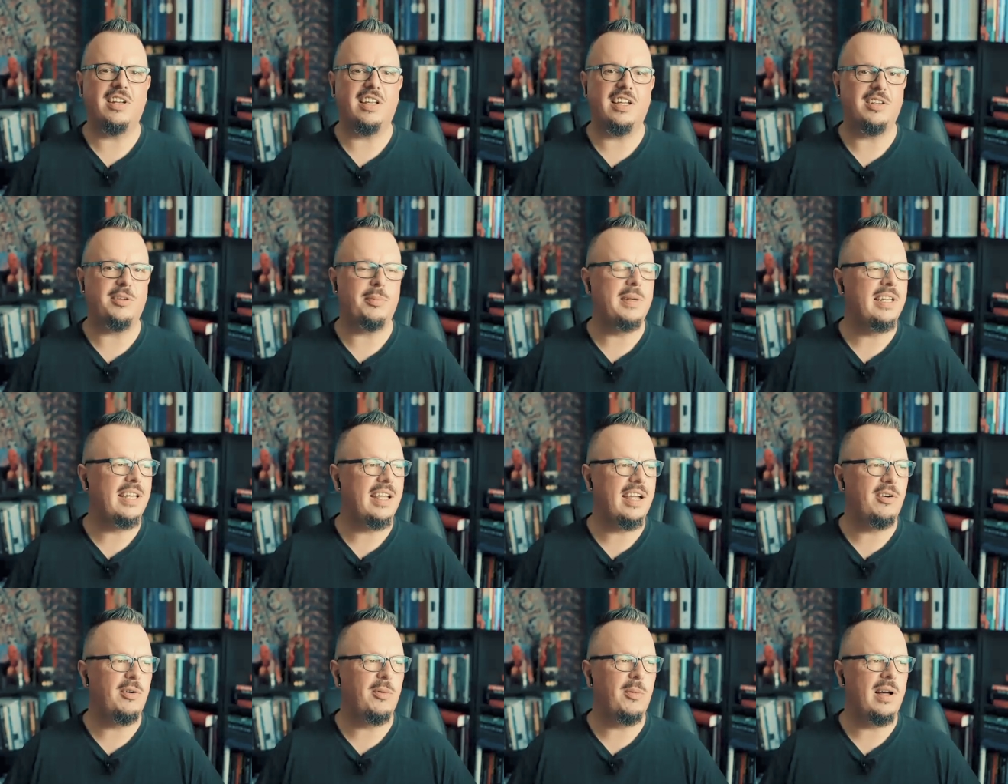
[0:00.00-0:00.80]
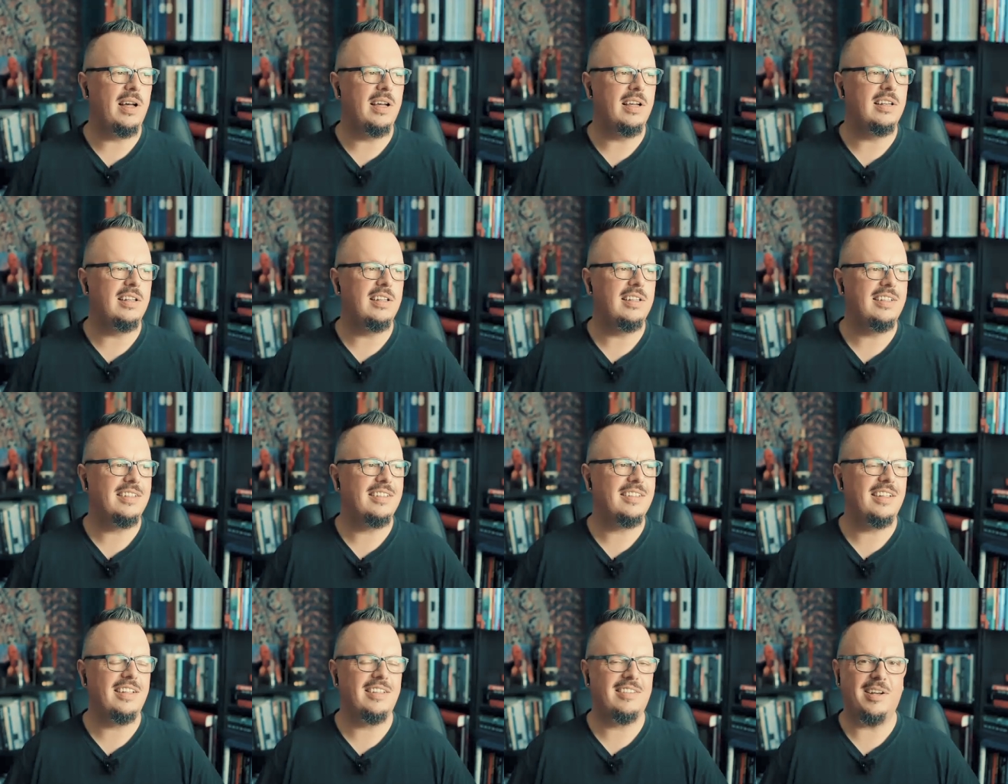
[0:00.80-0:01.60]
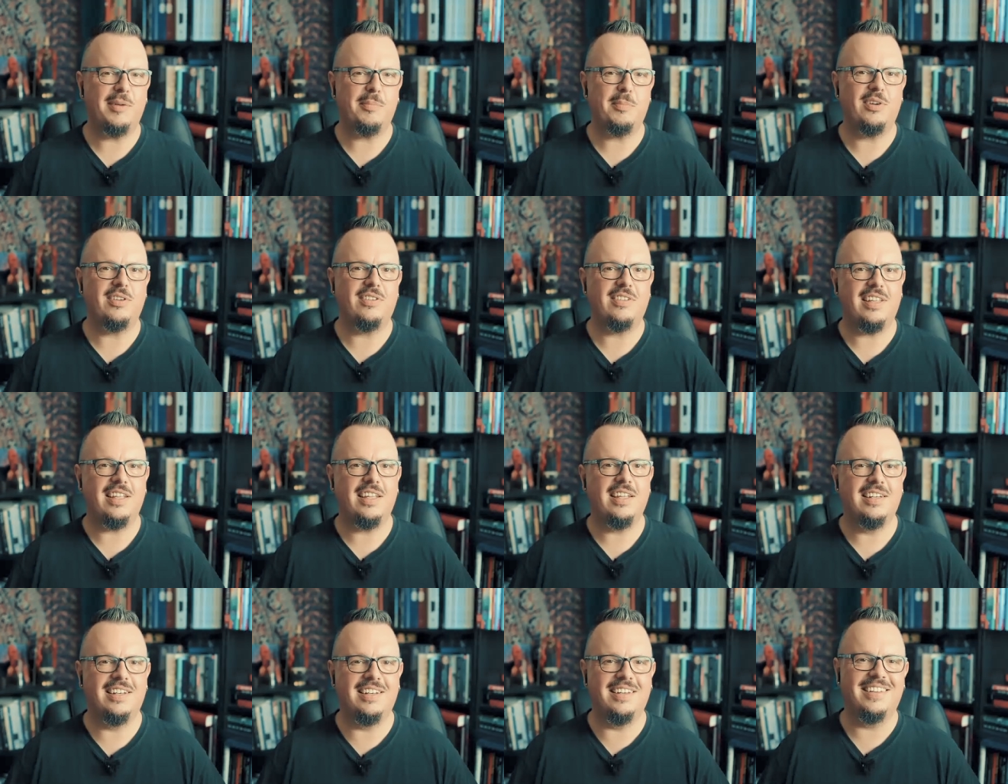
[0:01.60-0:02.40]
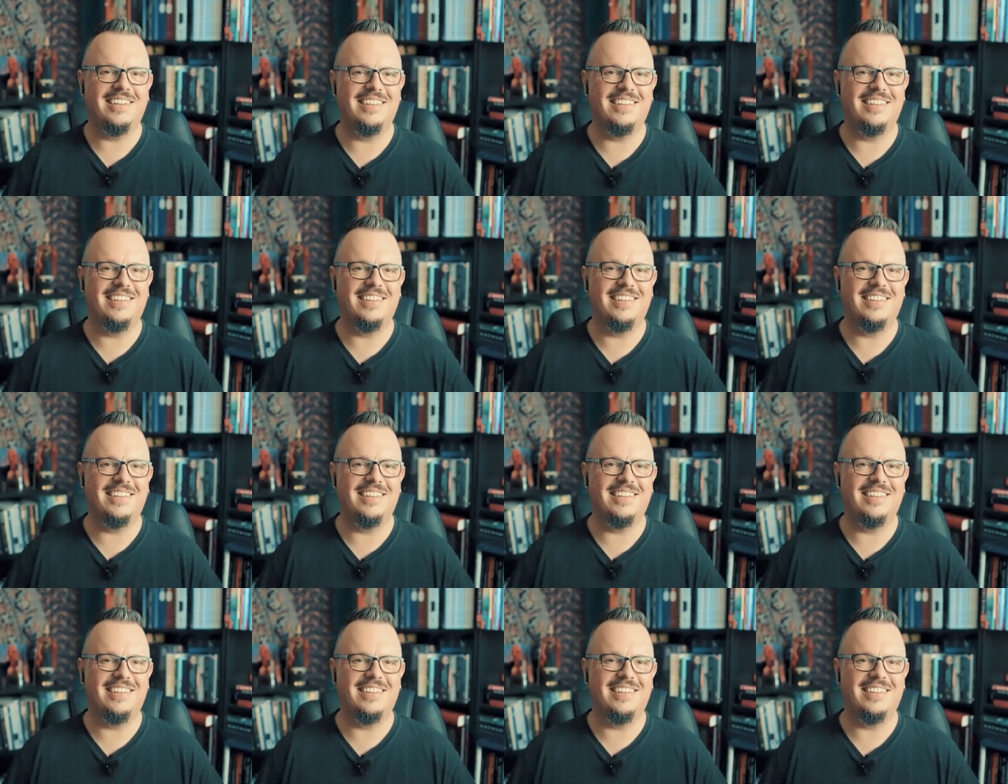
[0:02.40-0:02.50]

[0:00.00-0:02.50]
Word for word: like it's been there a while. It's, it's not pristine.